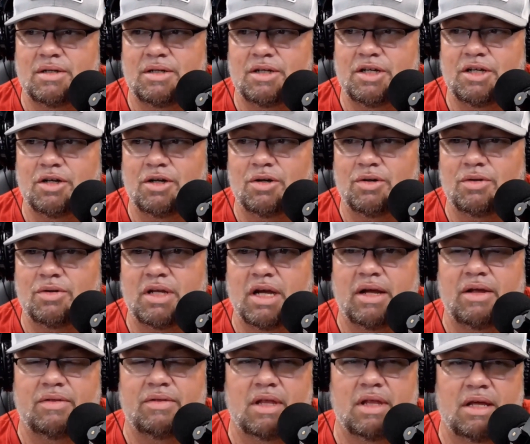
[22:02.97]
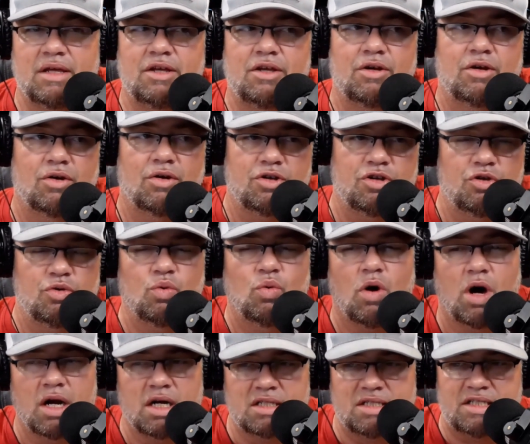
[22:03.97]
You know, that, that you know, you
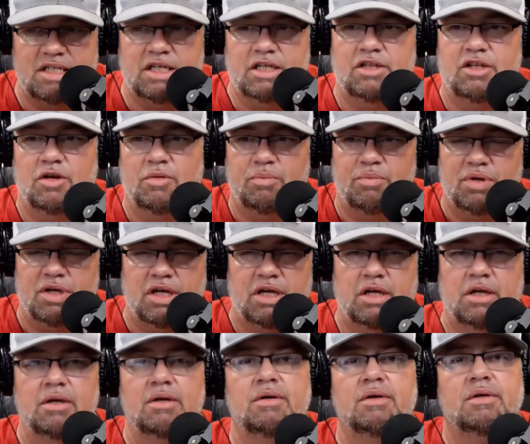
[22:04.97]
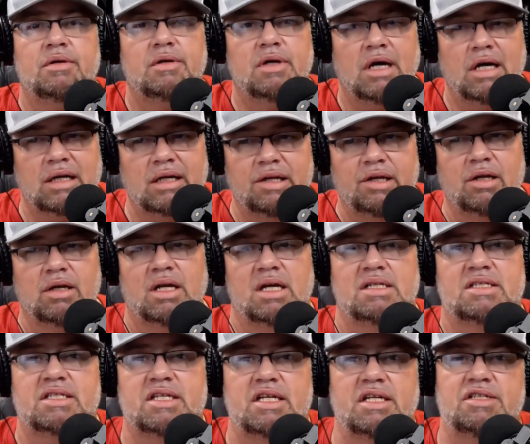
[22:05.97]
want to see them be a little
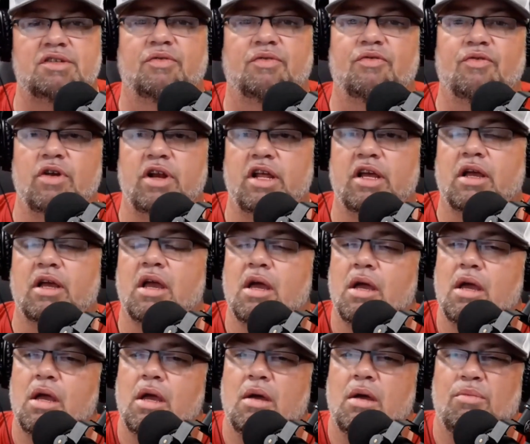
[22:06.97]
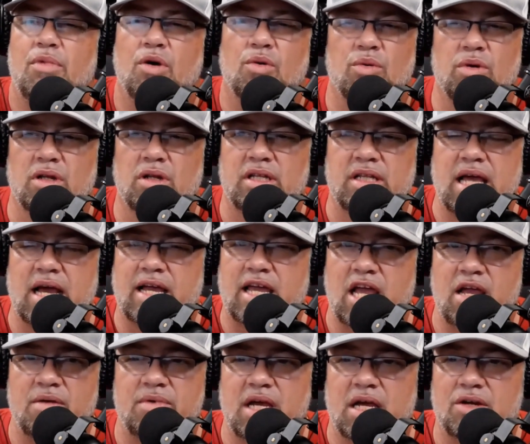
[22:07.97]
less schizophrenic but really, that
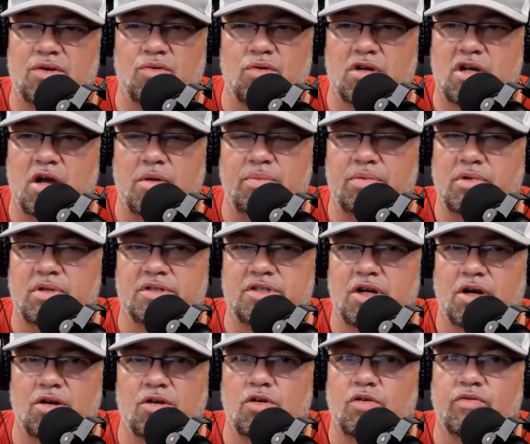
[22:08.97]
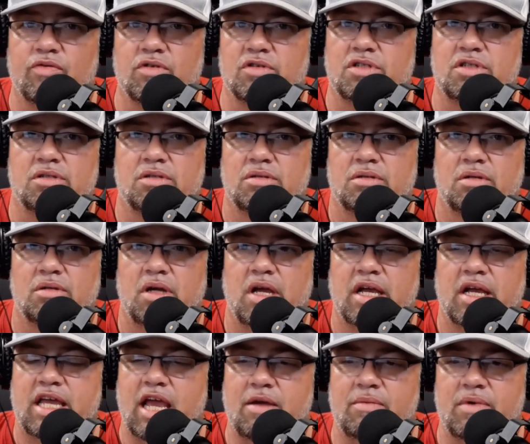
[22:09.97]
came down to a couple of turnovers.
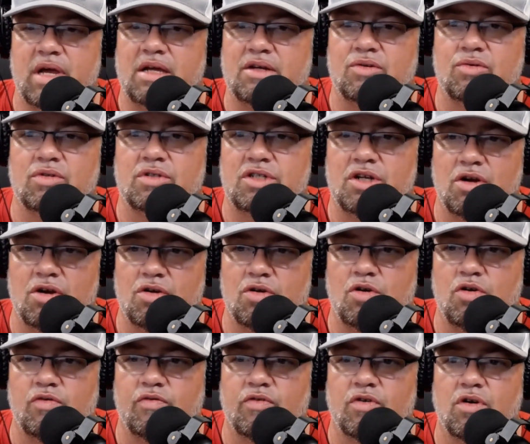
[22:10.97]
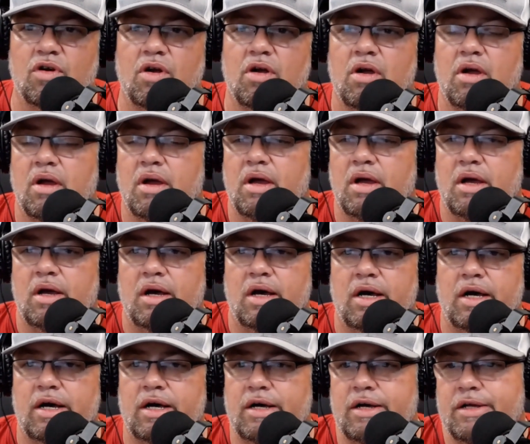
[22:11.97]
It came down to a turnover,
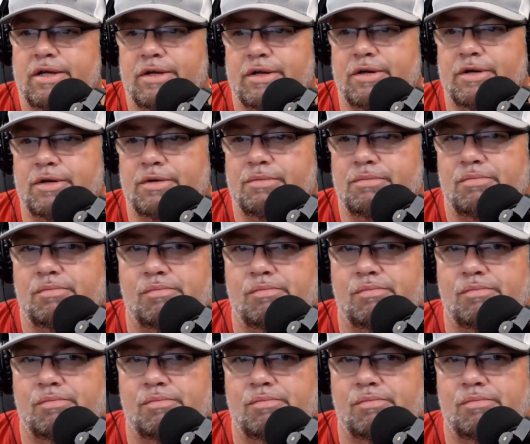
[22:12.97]
uh, you know,